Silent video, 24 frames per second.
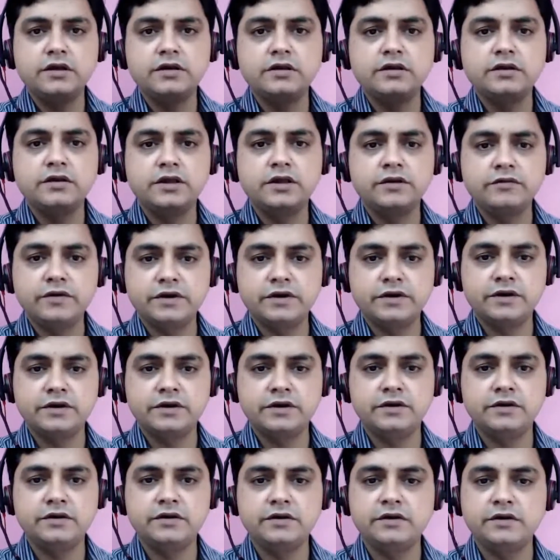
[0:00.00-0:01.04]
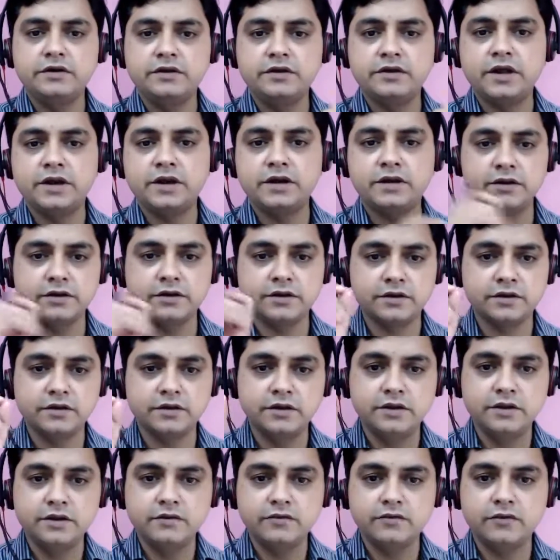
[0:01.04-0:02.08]
event title
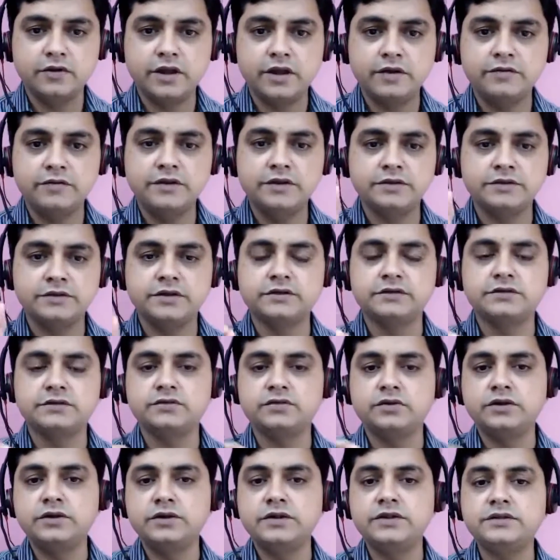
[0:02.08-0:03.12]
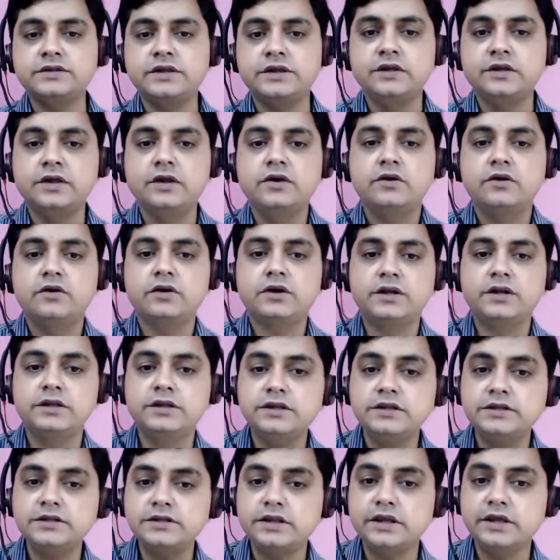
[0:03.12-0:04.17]
for every instance. So in this case, okay, in
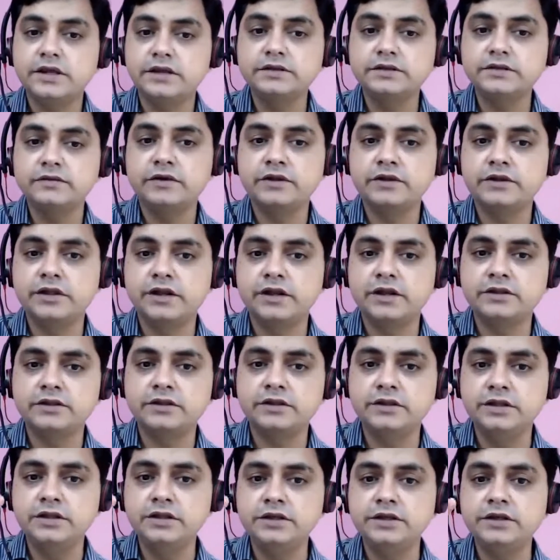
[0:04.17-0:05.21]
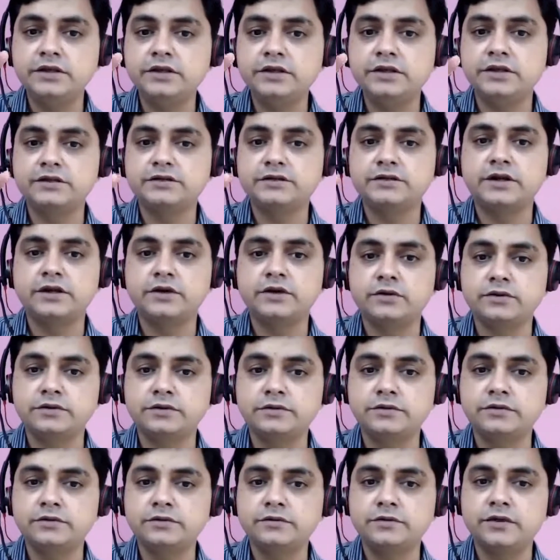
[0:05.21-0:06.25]
this case, when there are three crescendos
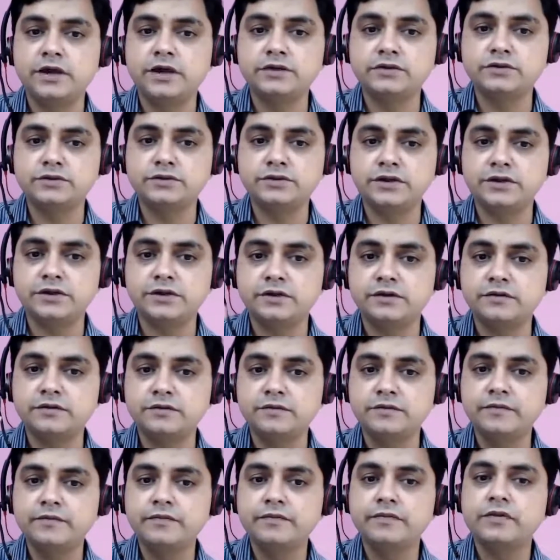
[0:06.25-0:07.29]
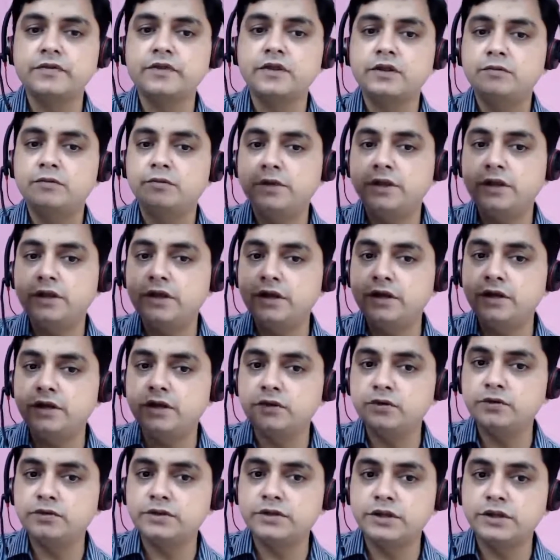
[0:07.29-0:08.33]
associated, break it into
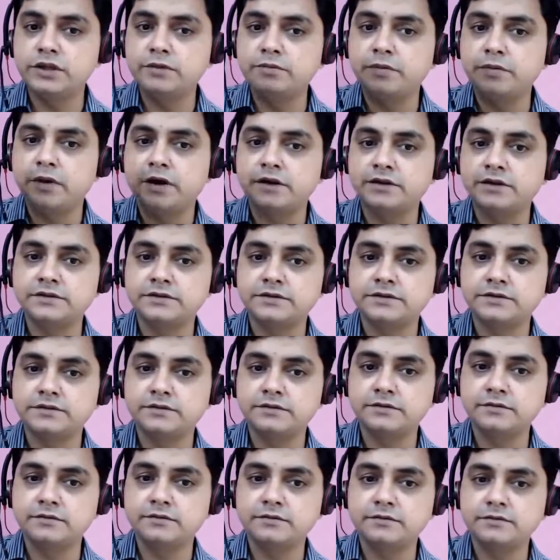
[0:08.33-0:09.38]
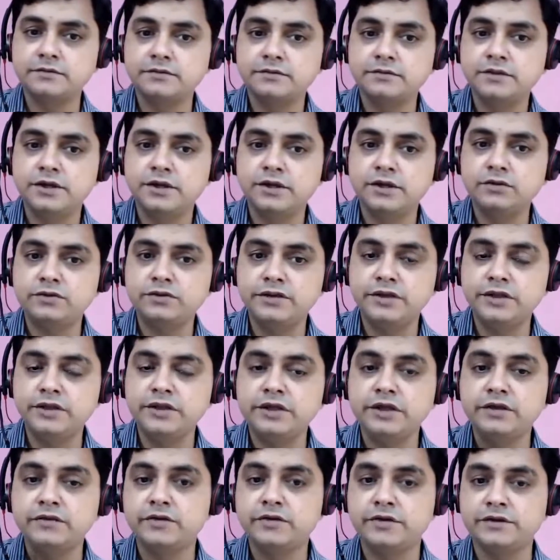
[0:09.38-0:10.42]
three parts, into three
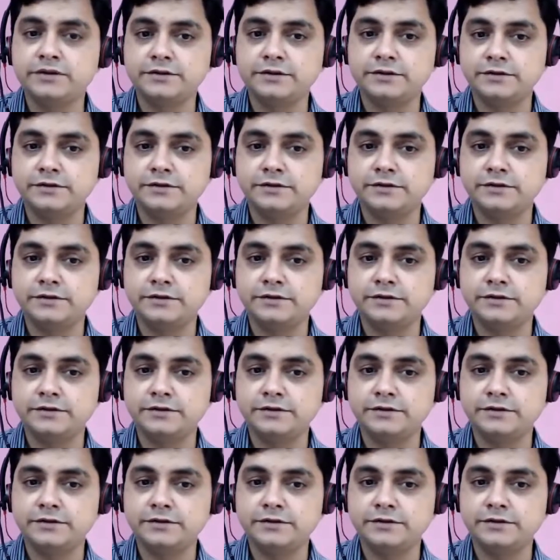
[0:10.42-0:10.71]
events,